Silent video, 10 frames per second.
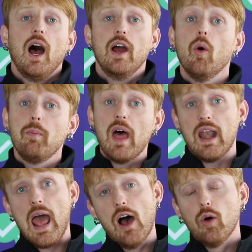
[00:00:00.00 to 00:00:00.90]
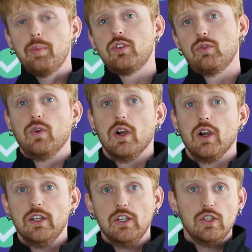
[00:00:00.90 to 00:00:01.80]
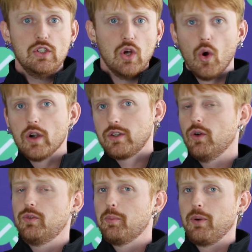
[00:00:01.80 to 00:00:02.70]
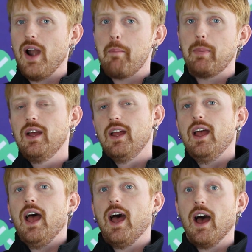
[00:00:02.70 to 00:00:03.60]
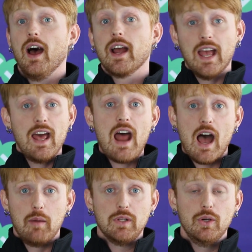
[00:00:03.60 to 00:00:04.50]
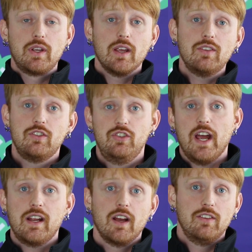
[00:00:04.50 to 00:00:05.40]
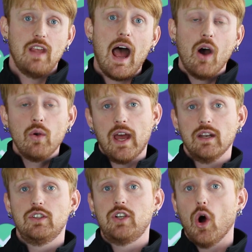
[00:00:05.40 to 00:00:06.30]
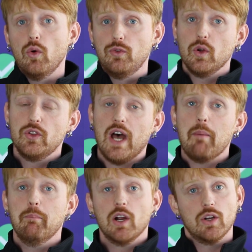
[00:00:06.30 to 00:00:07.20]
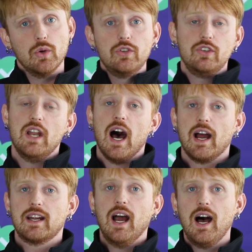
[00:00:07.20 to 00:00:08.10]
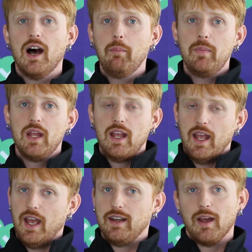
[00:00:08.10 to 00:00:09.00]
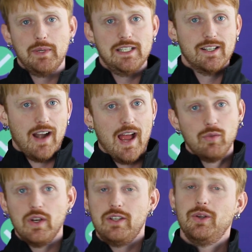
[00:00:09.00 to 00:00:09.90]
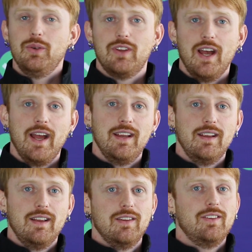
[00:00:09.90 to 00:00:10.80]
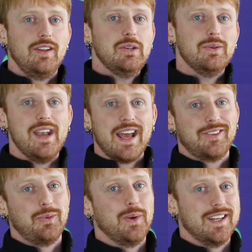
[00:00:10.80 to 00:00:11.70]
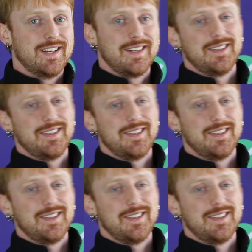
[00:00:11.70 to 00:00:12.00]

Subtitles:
I hope that helps for your TOEFL prep. Again, I'm Lucas. Check us out at TOEFL.magoosh.com, and I'm here every Tuesday. See you next week.